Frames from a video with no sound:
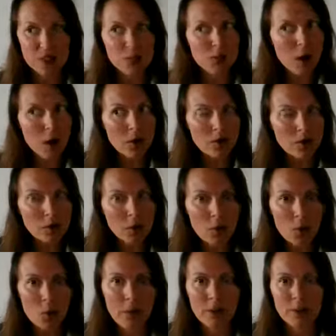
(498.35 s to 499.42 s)
So you also
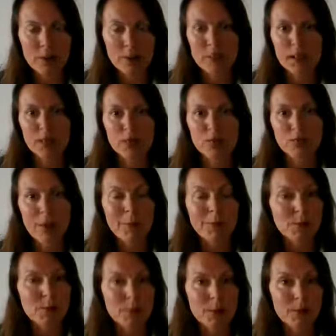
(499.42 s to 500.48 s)
don't want your cells
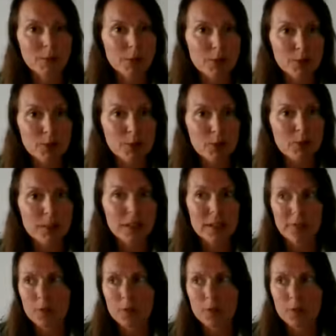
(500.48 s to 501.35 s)
rupturing prematurely.